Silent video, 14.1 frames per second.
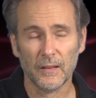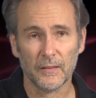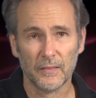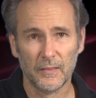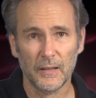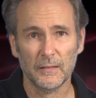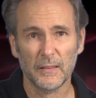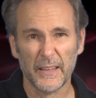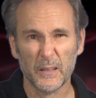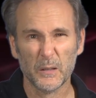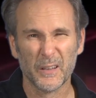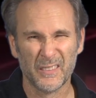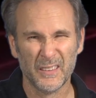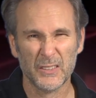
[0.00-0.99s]
a thin
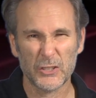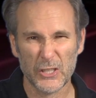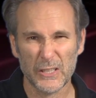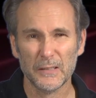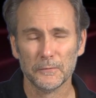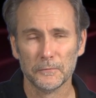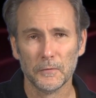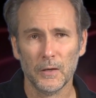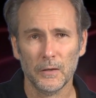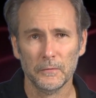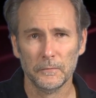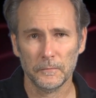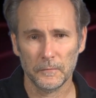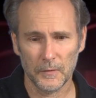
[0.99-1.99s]
layer, a thin sheet of,
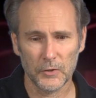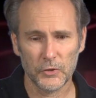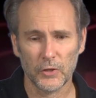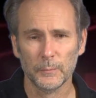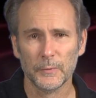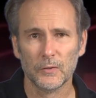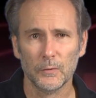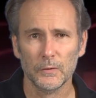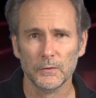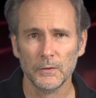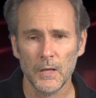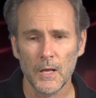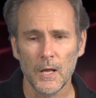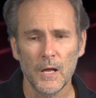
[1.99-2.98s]
of the gel
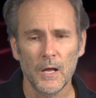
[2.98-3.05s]
material